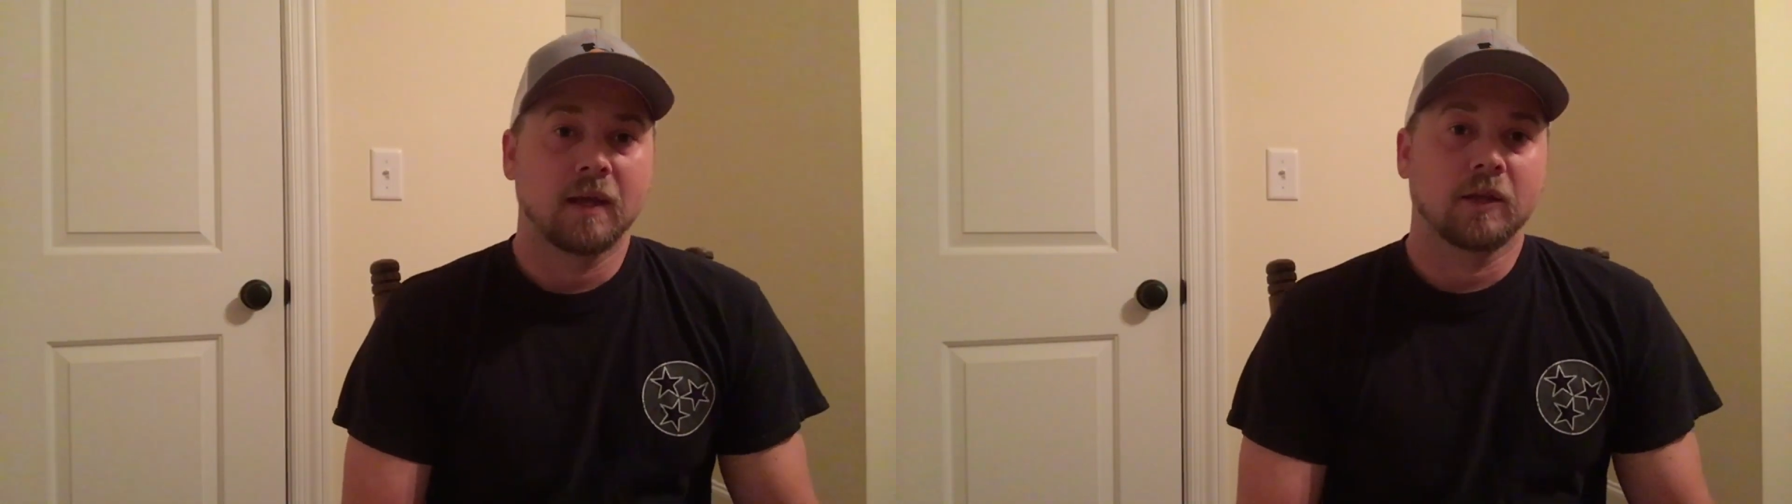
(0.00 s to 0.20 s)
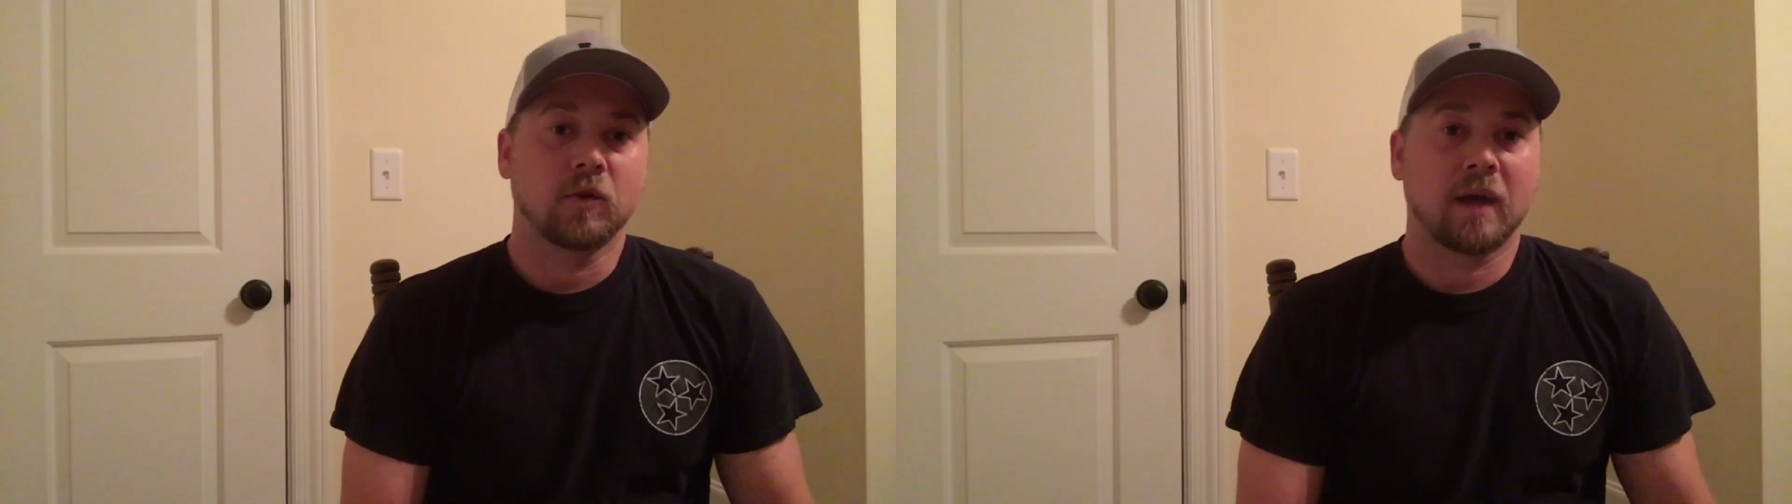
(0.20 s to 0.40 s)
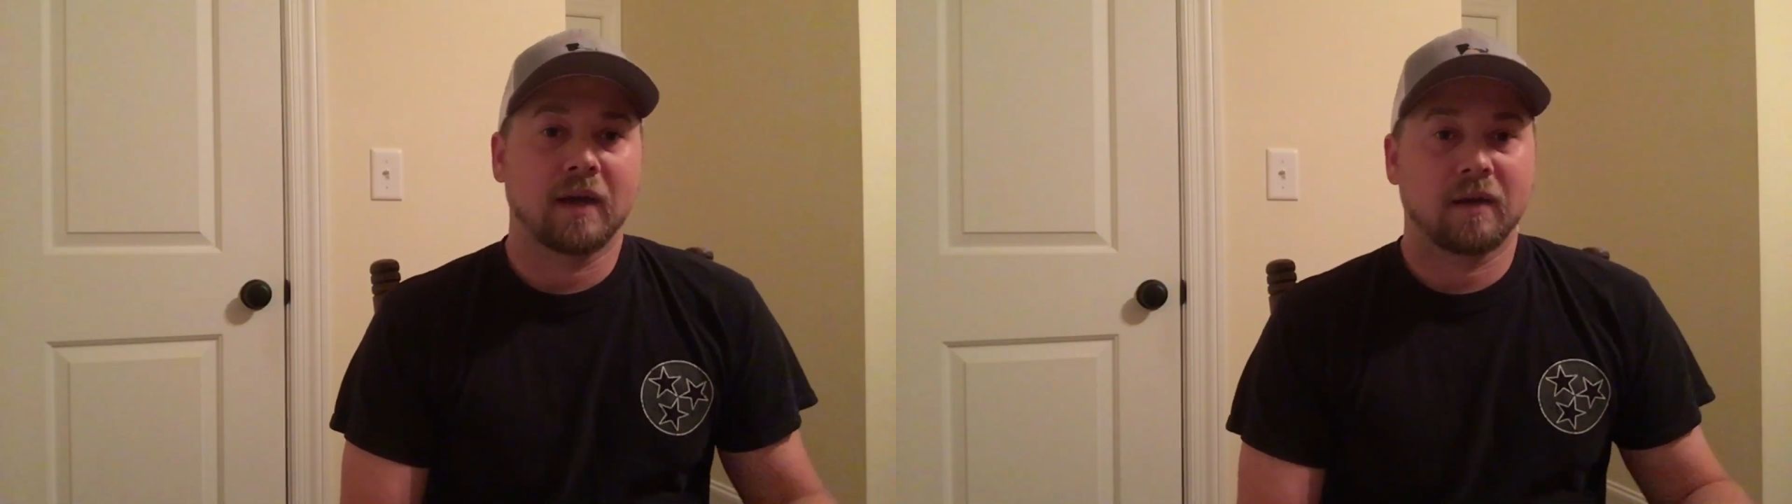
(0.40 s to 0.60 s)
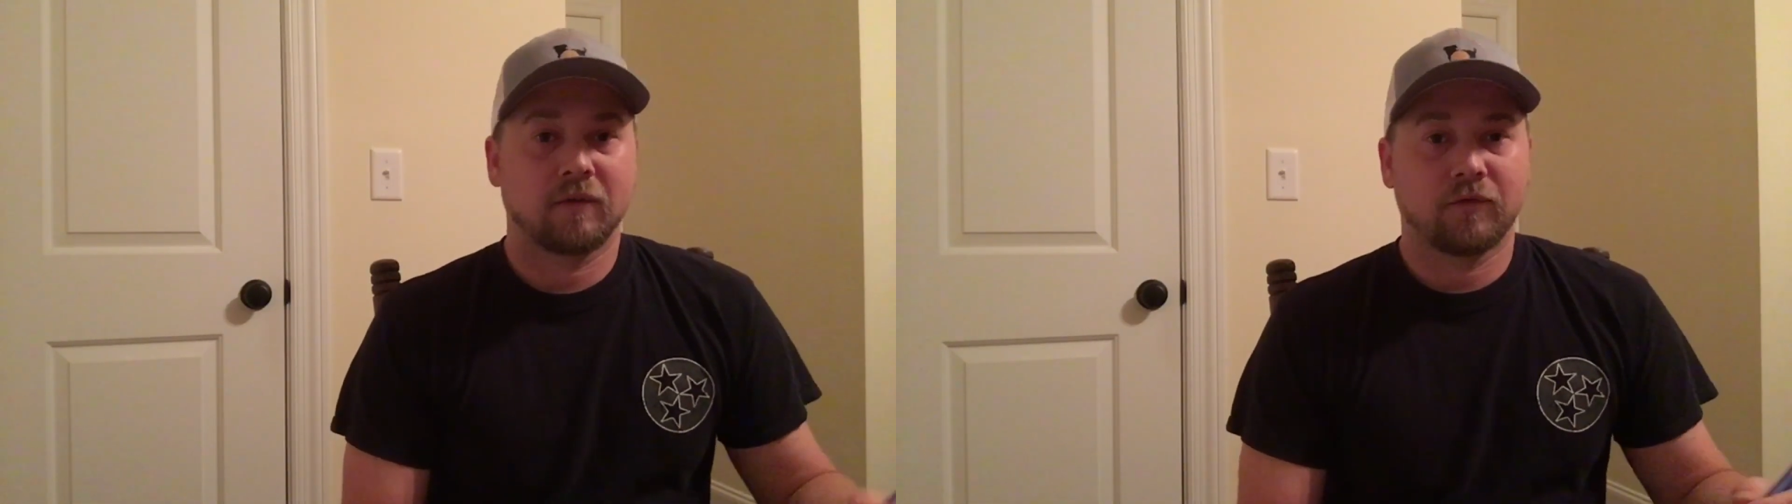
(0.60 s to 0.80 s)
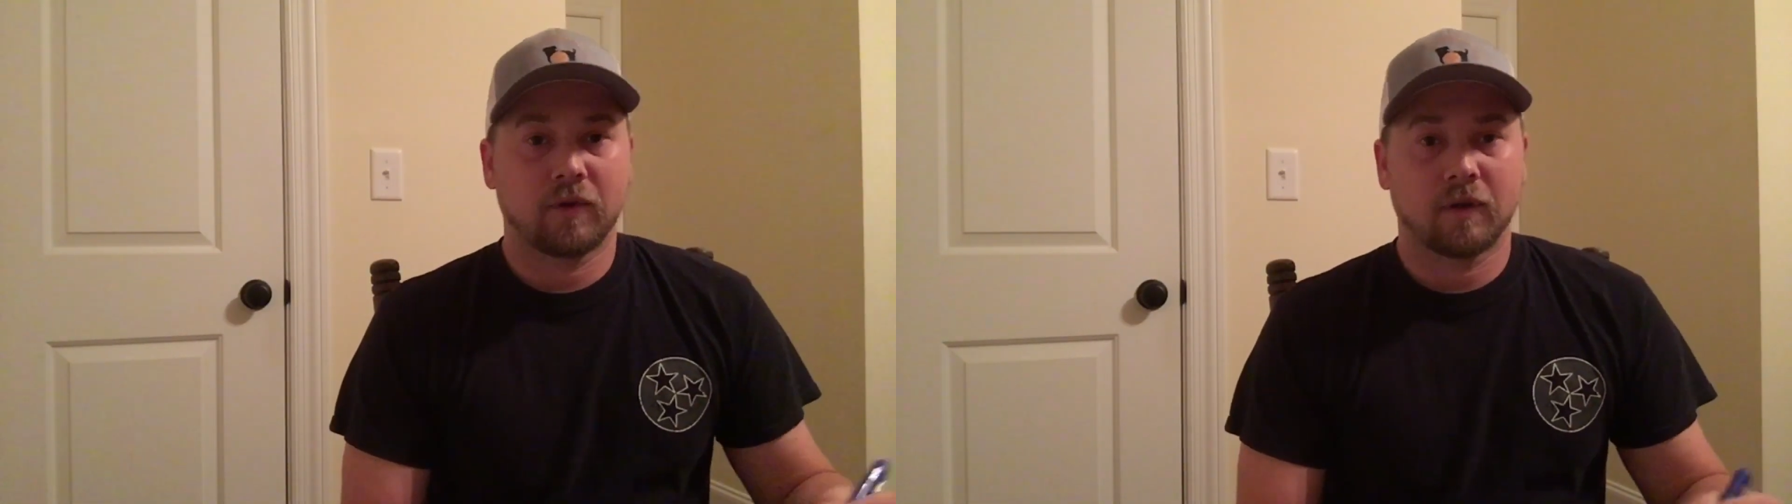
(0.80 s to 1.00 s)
you have